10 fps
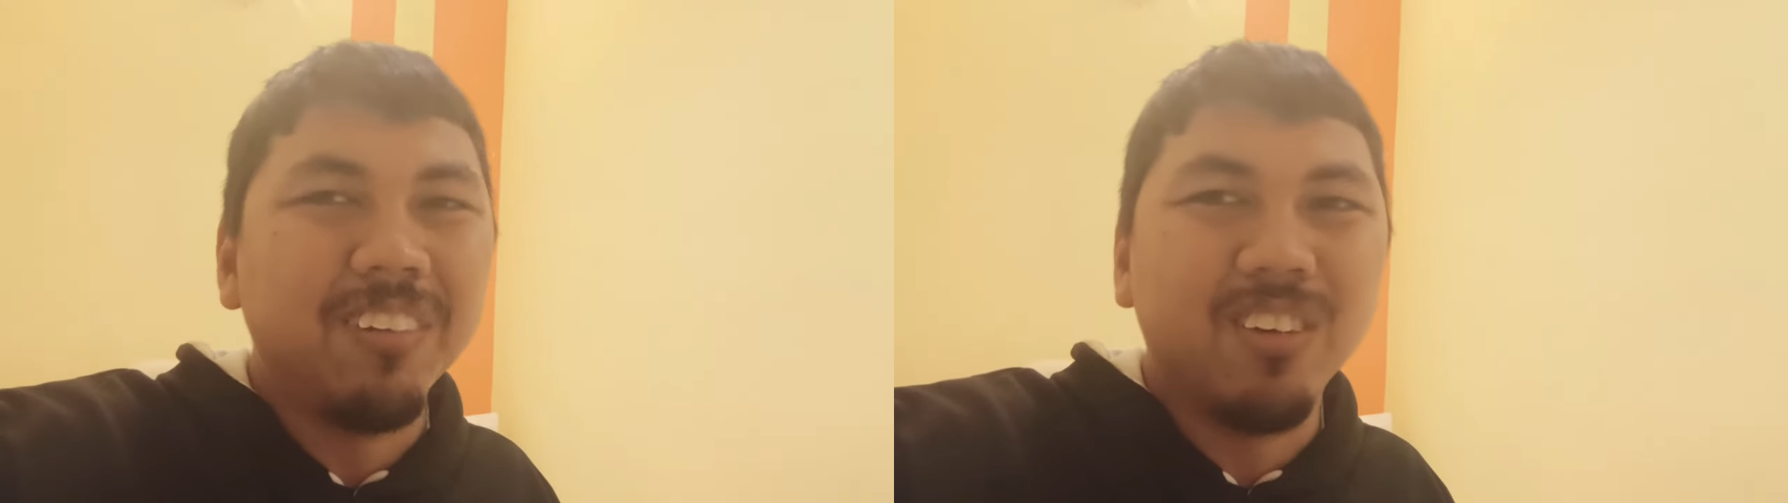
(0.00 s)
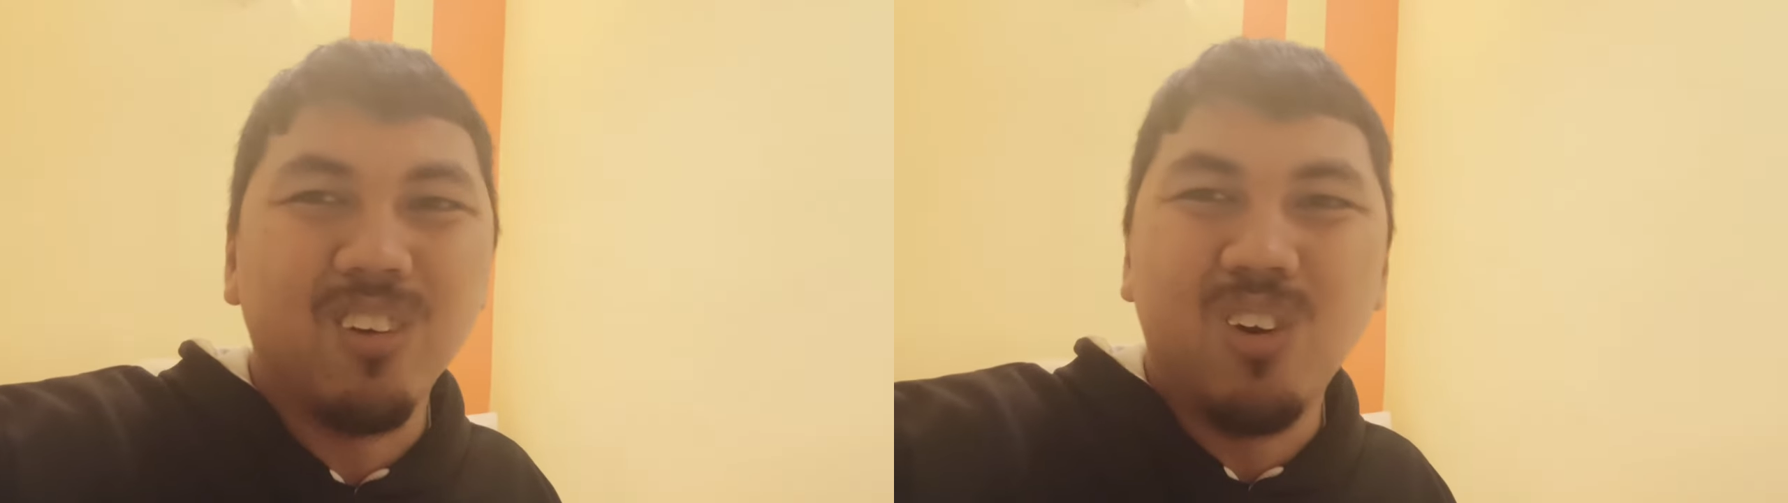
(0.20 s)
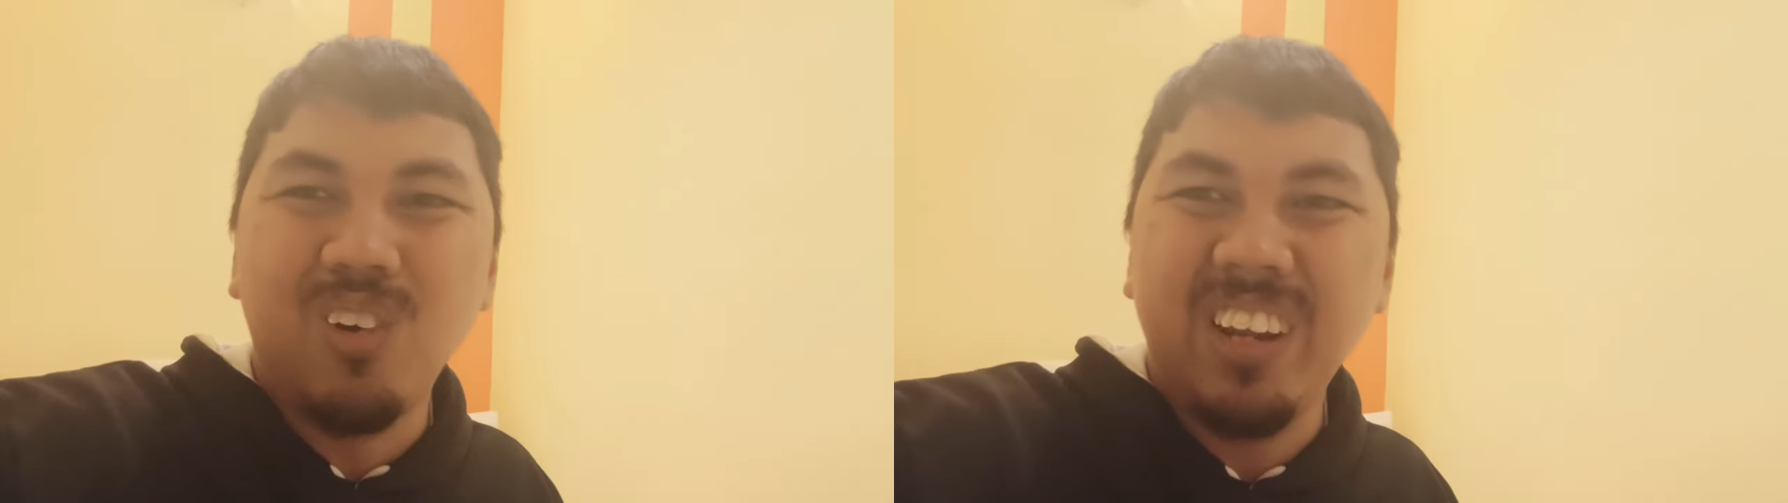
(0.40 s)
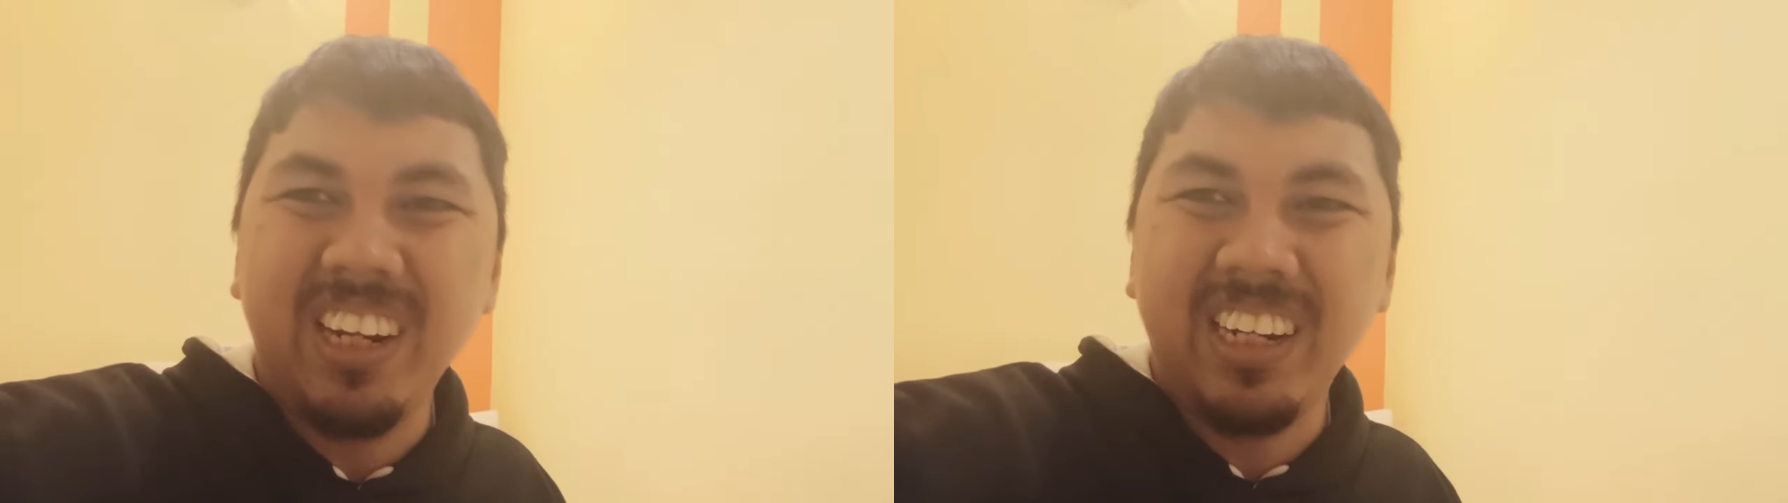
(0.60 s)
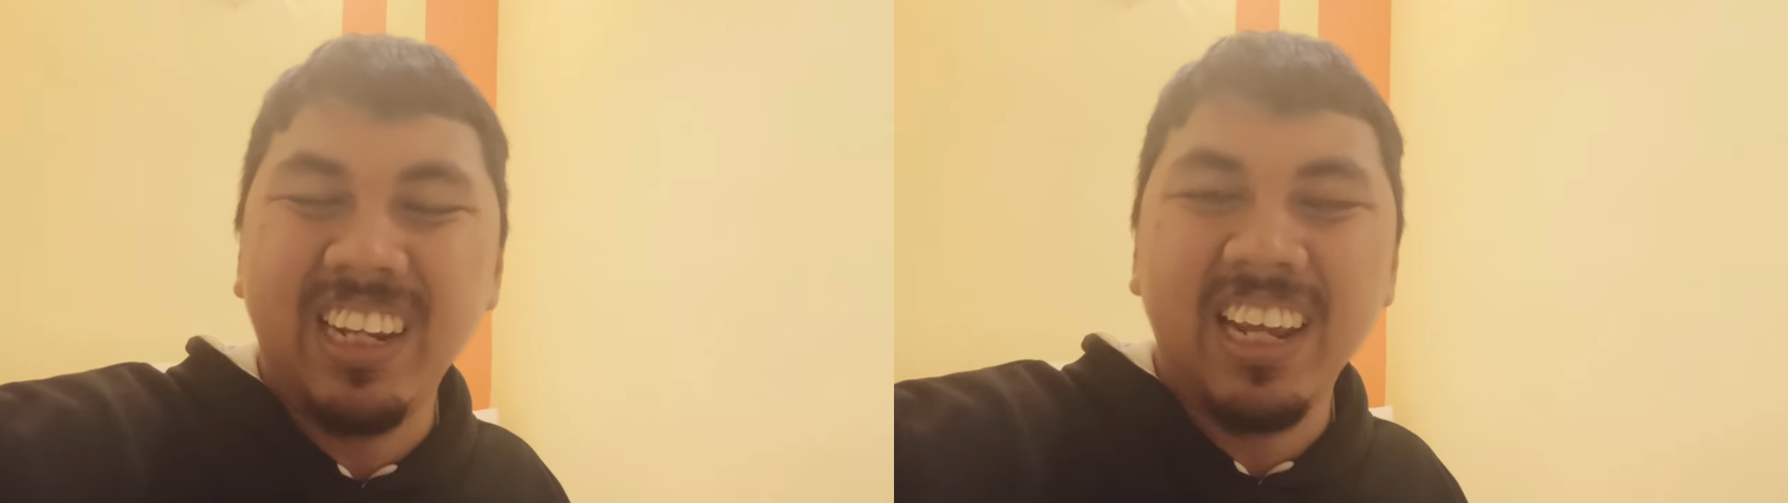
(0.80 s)

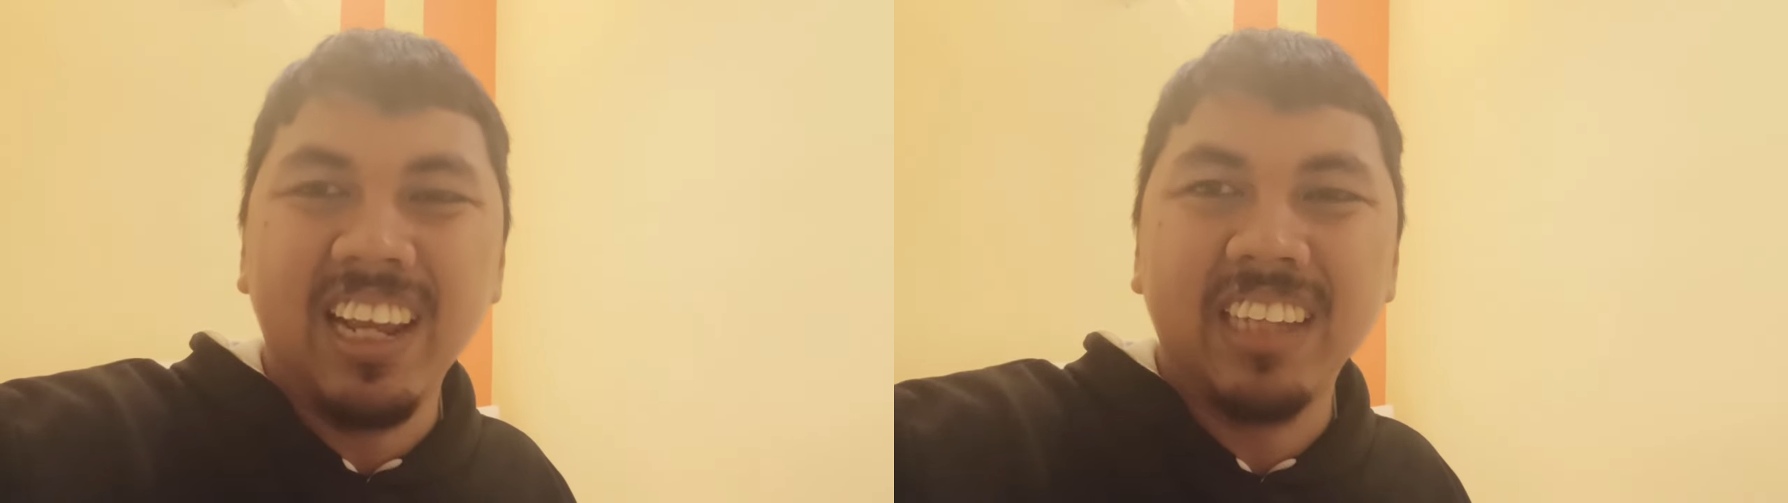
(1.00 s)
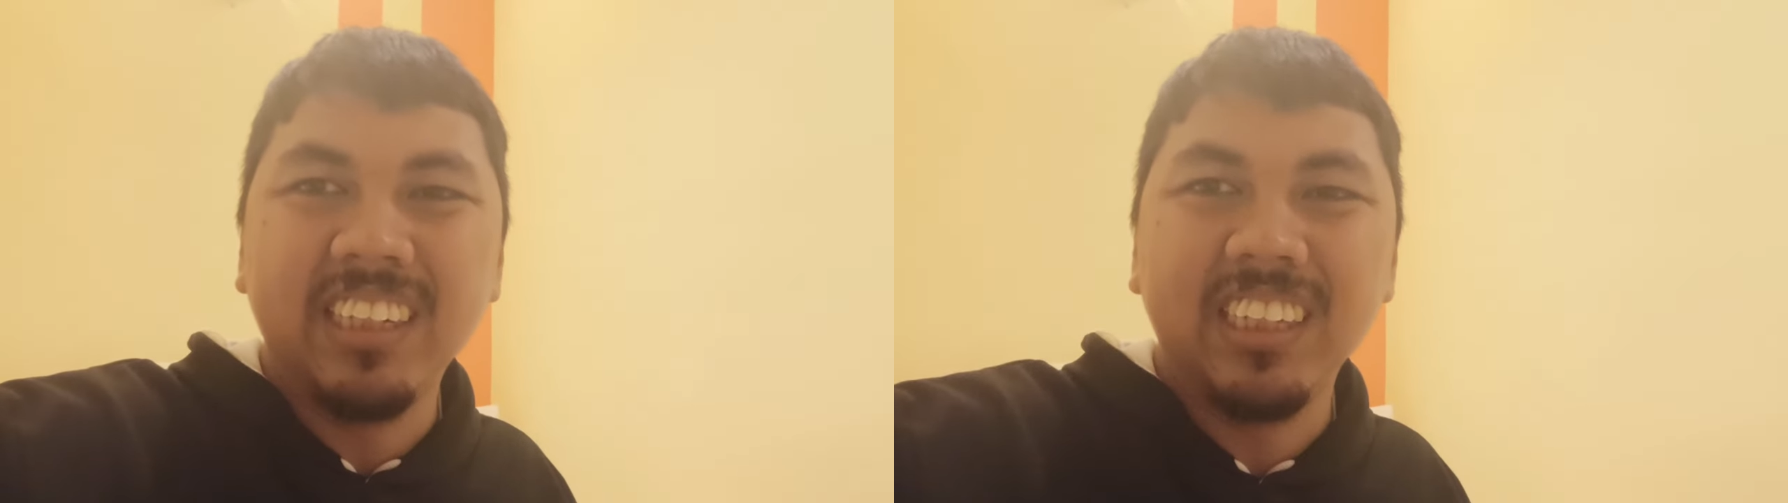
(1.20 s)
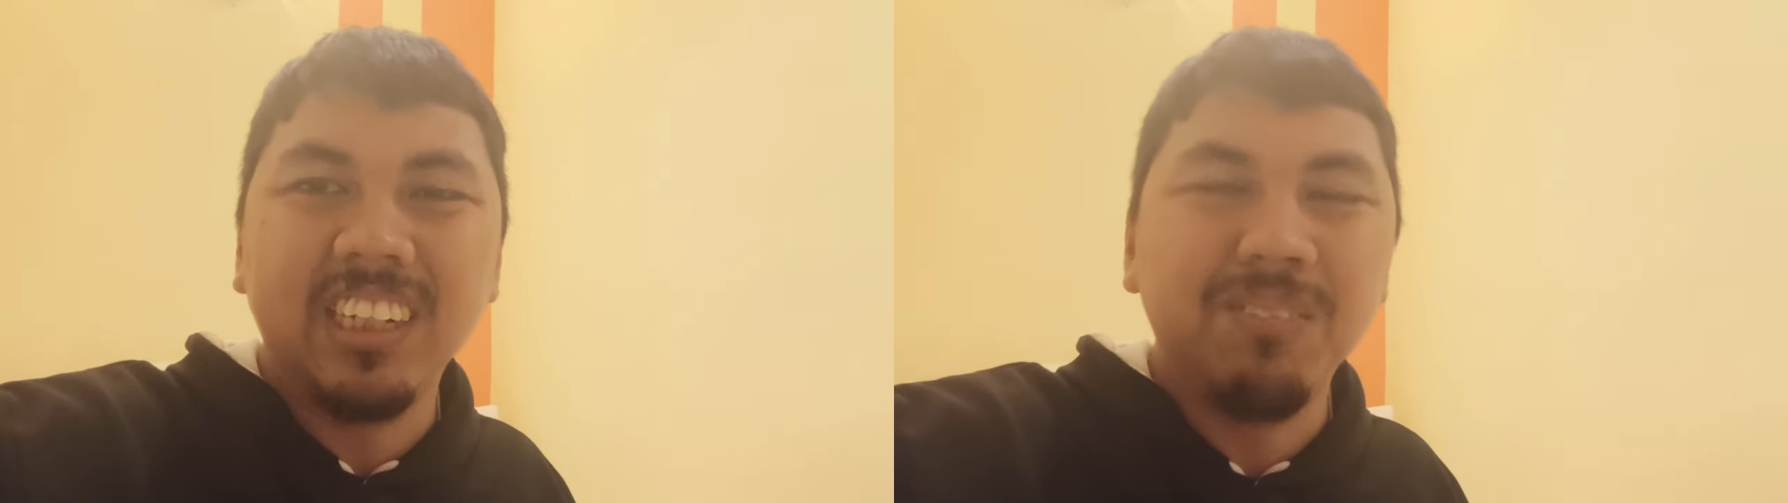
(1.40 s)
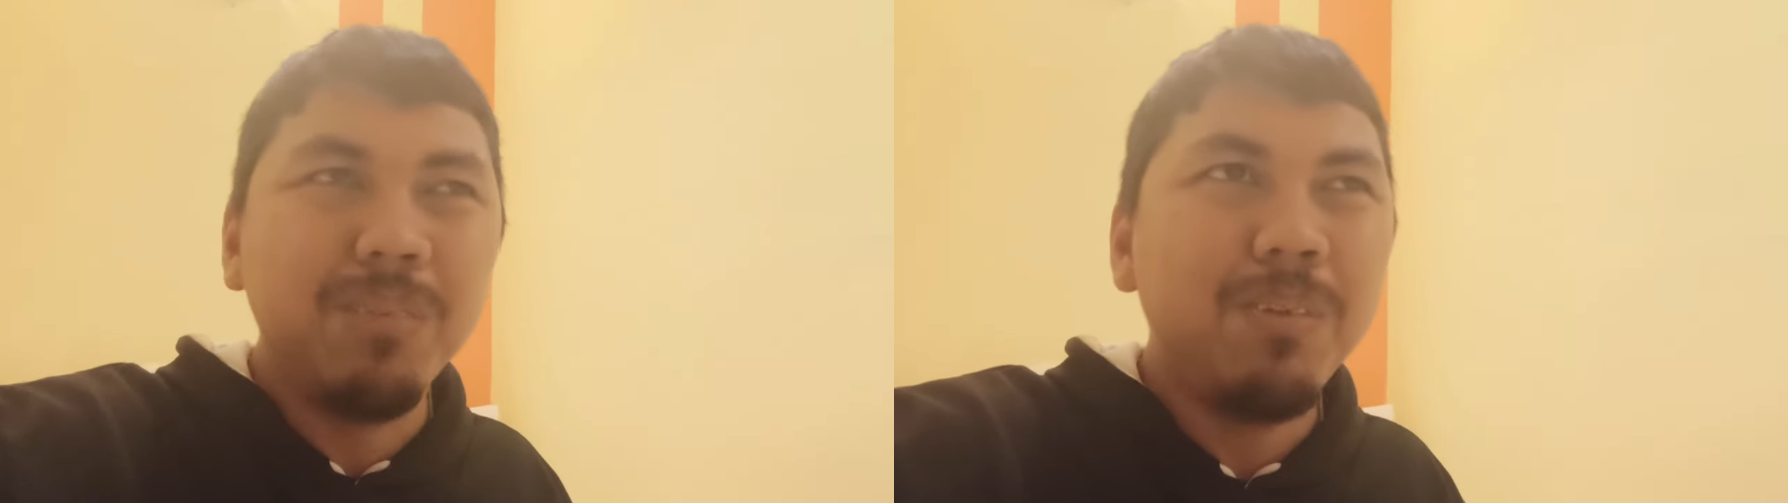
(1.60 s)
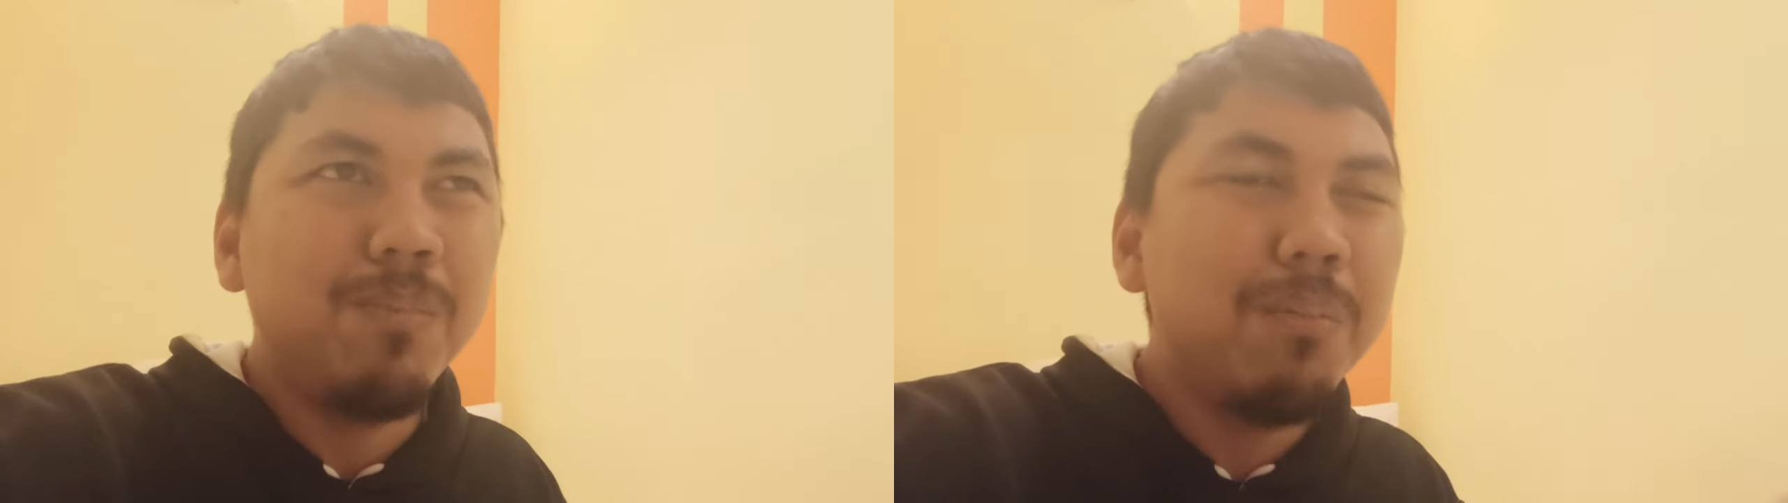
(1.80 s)
recording their session,
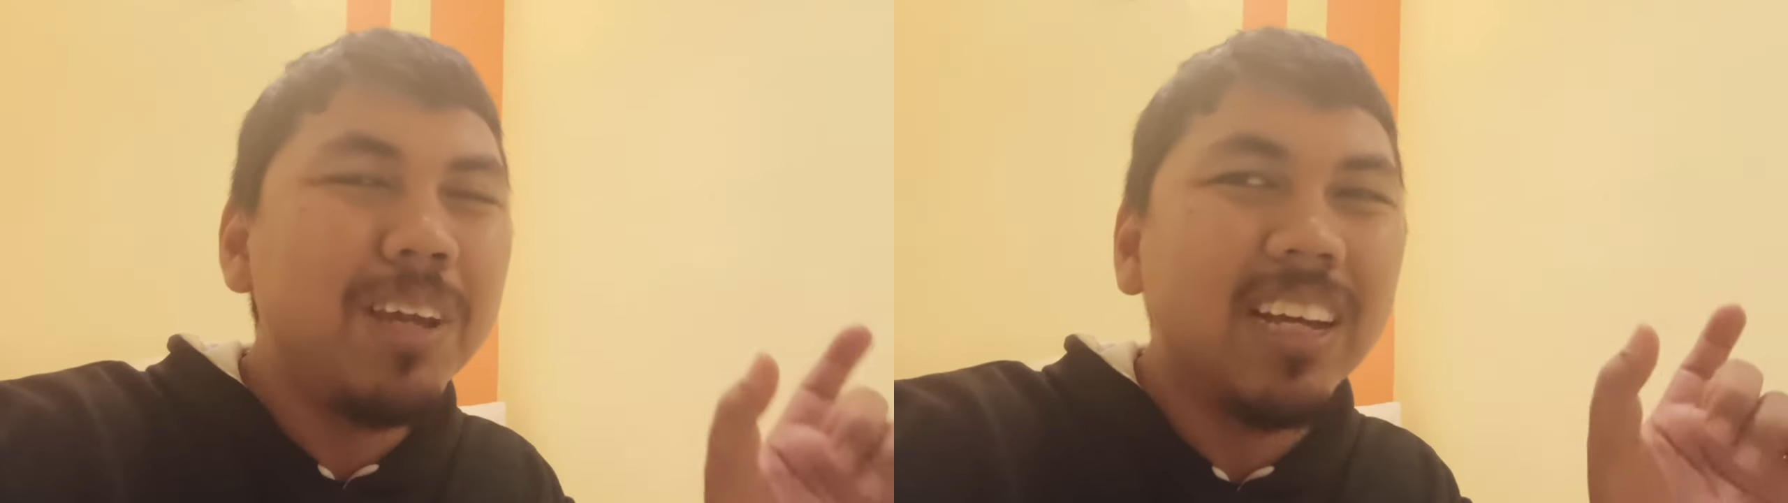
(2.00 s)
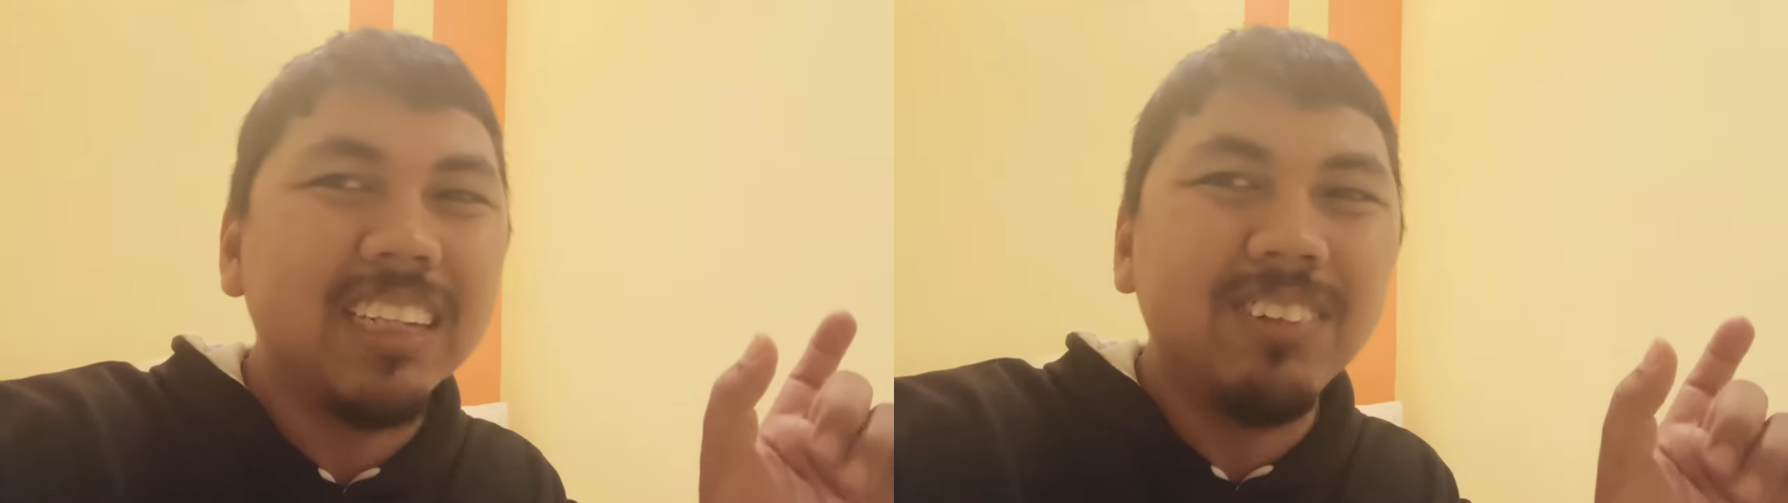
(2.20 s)
maybe